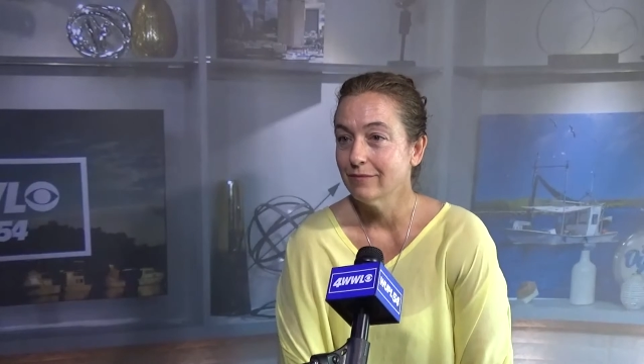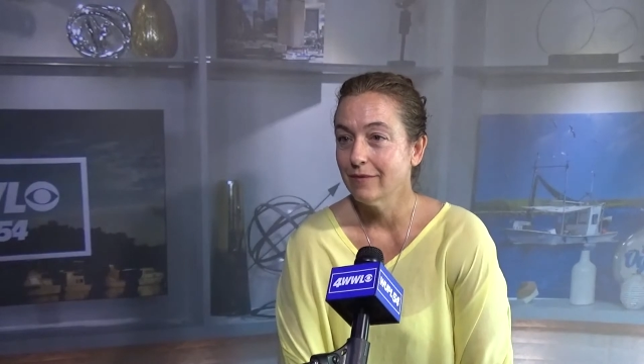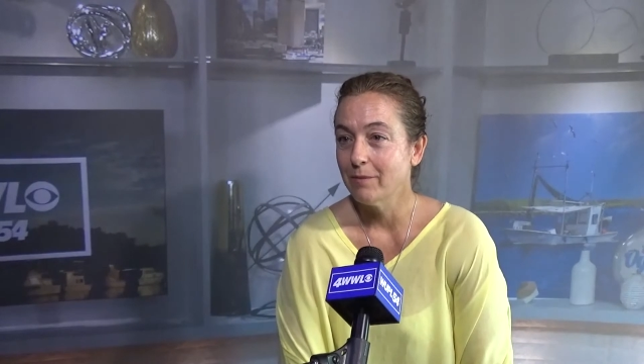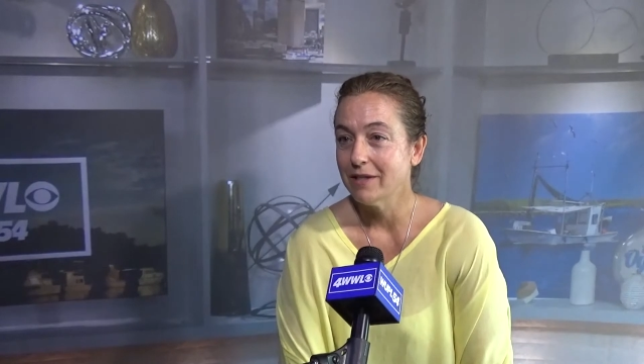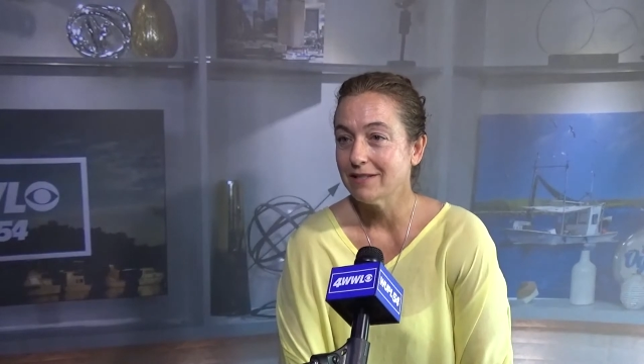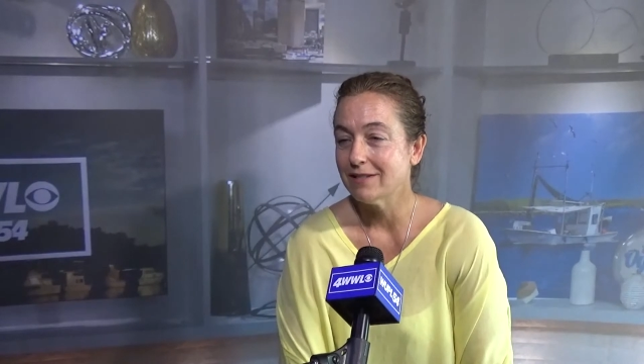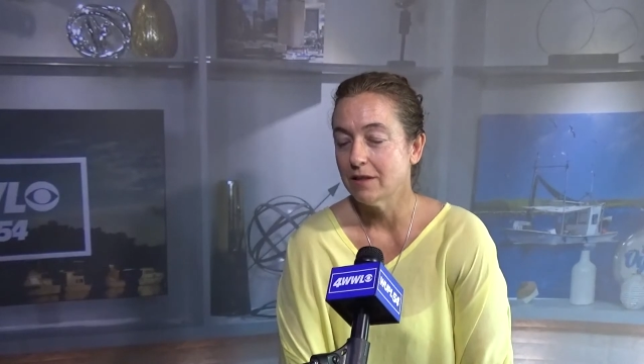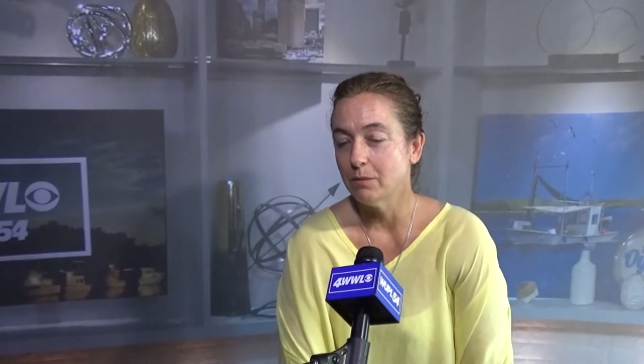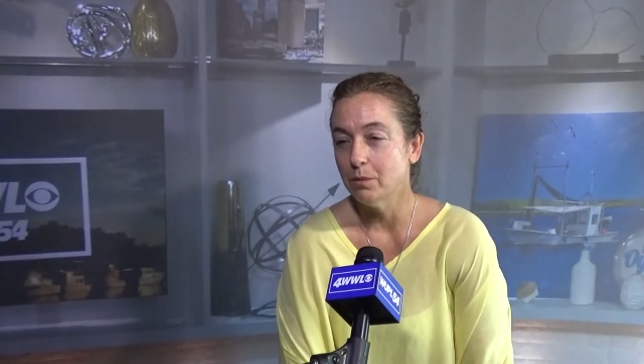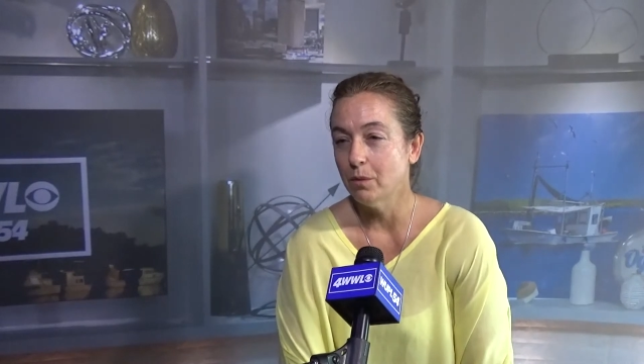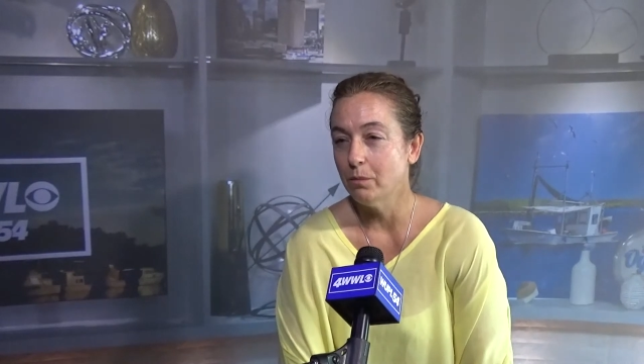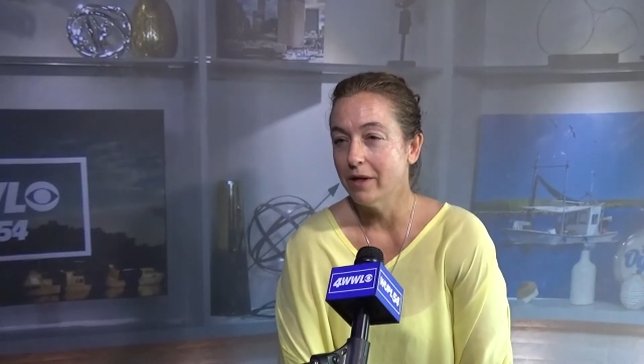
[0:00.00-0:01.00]
I mean, it's
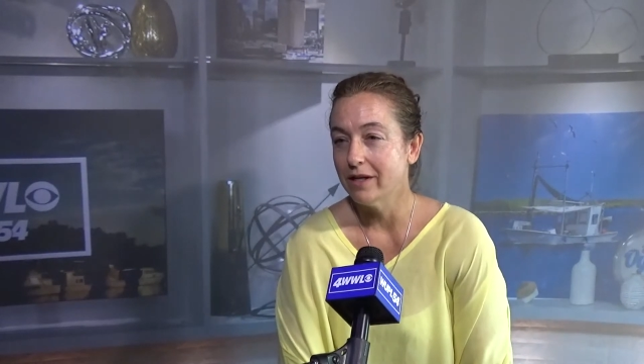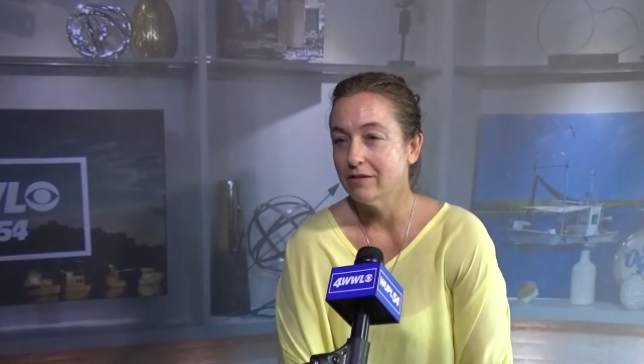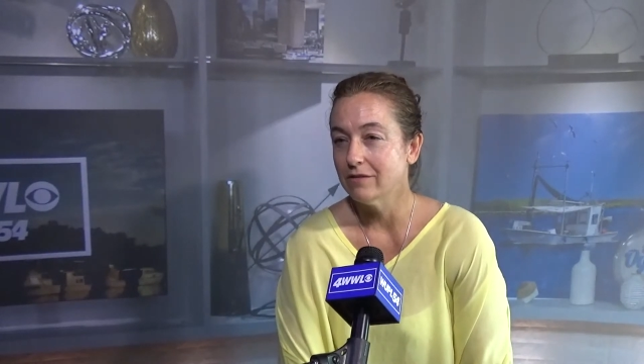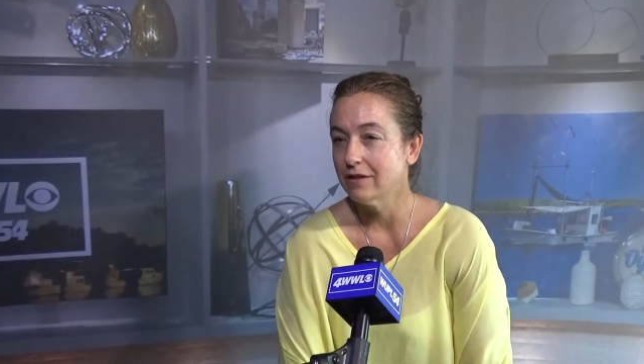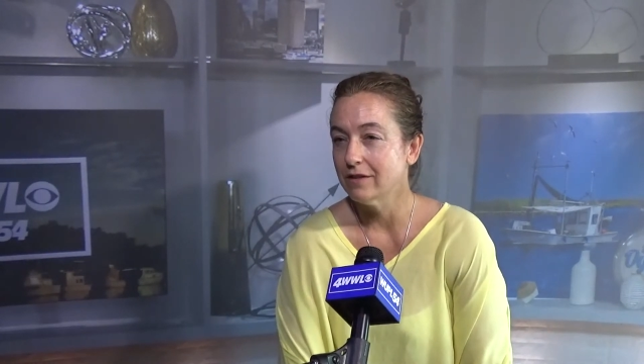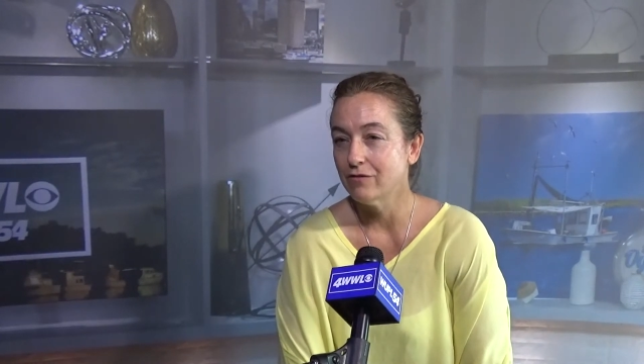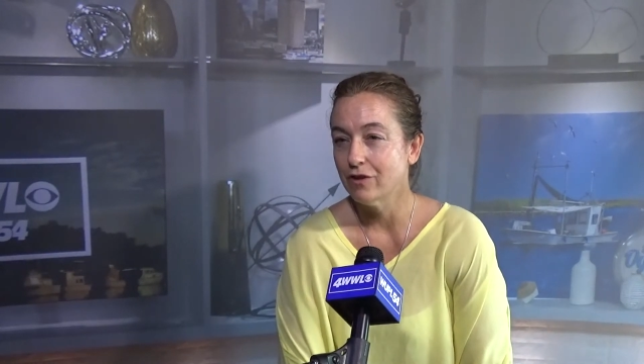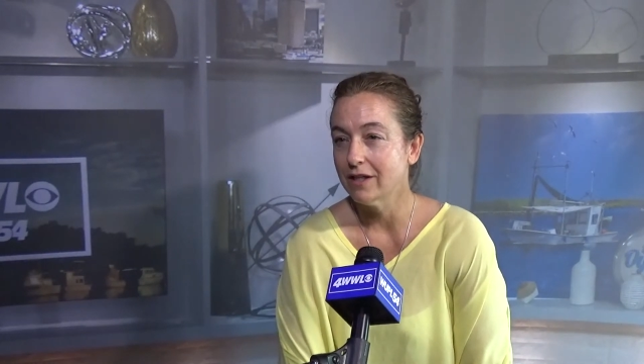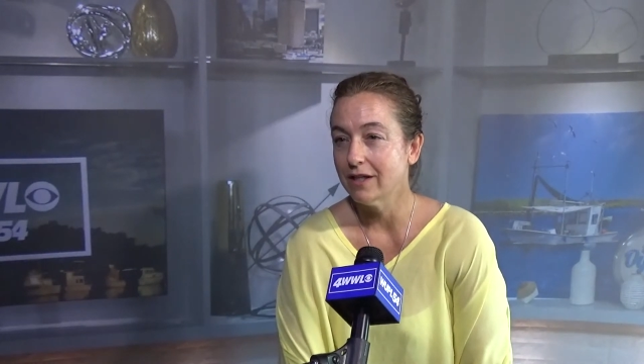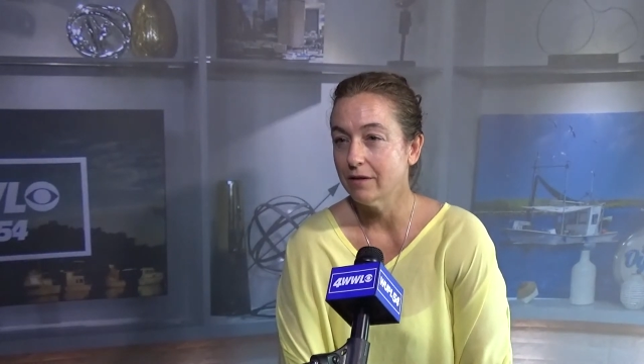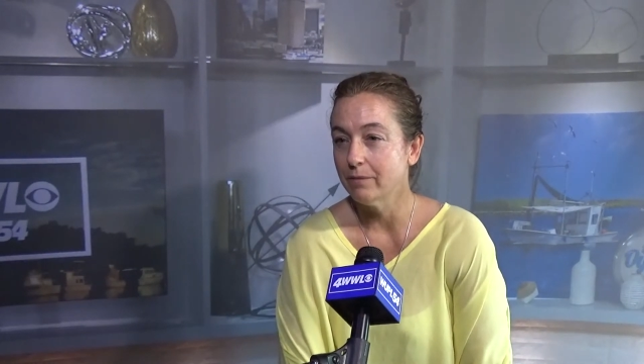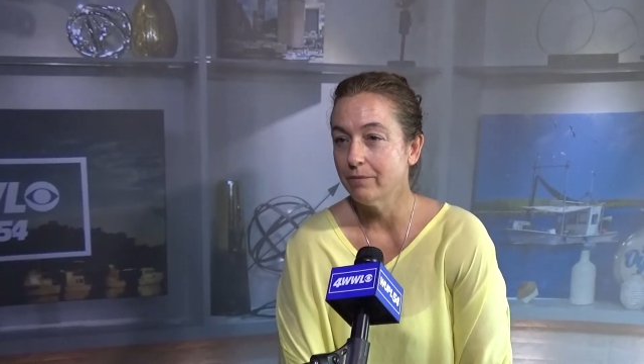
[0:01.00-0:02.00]
simple, but it
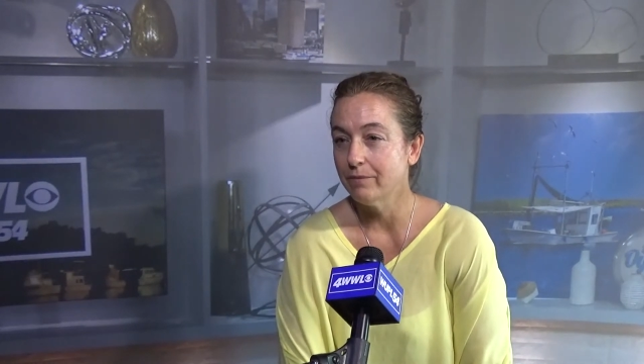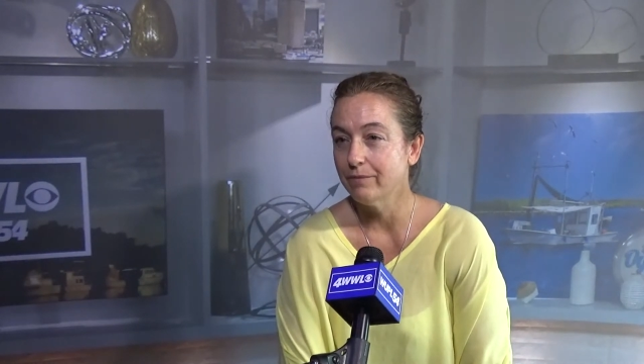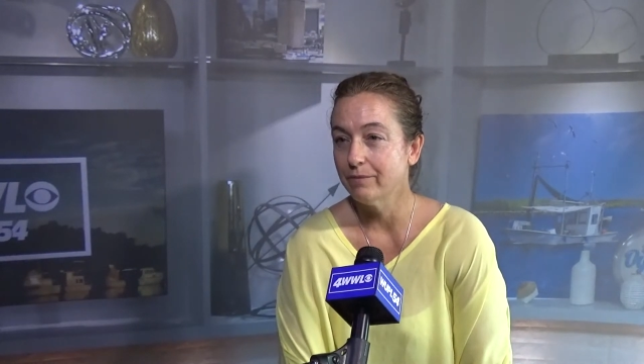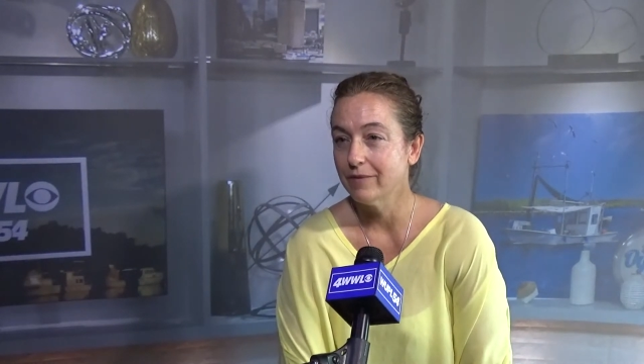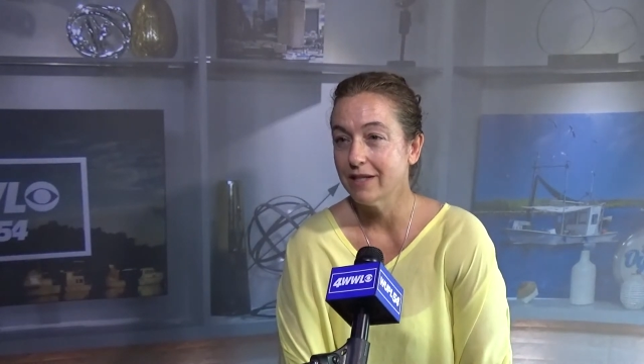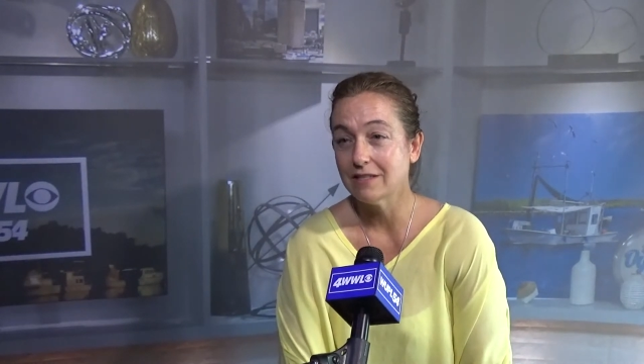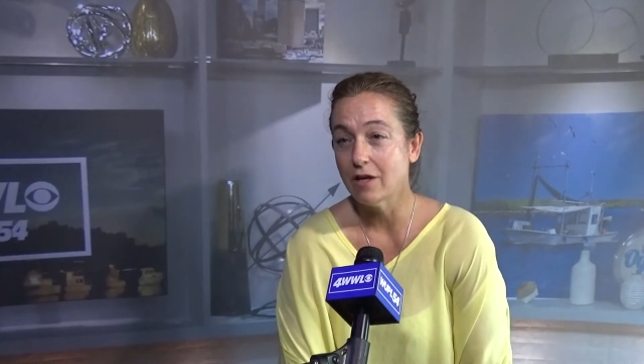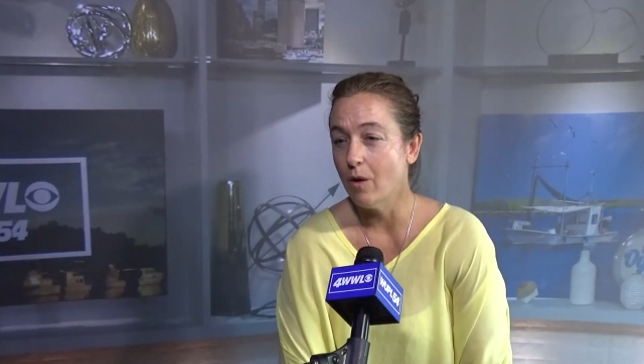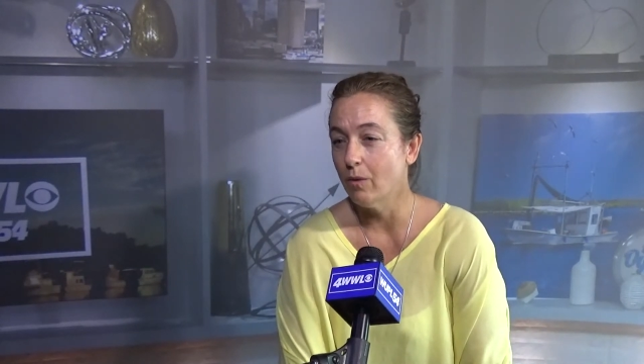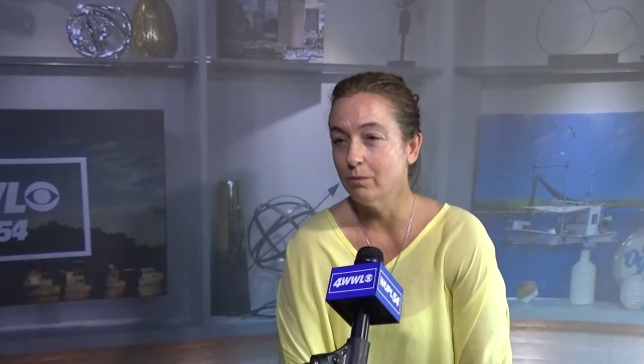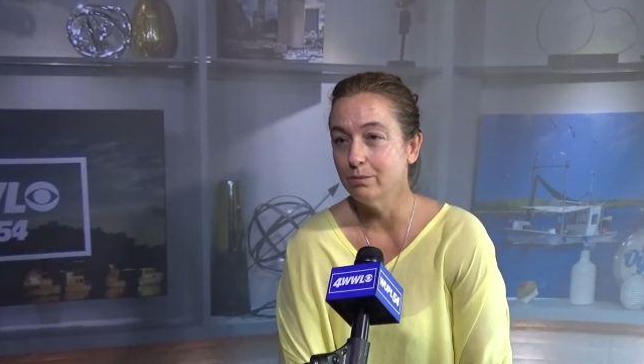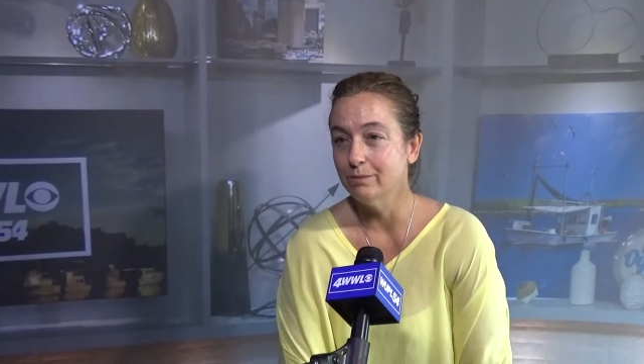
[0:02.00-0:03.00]
really, it's
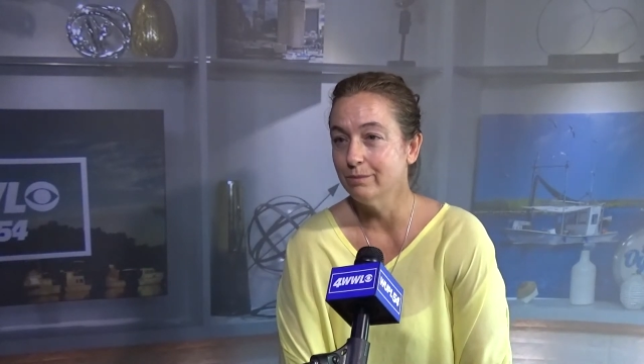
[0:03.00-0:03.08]
home.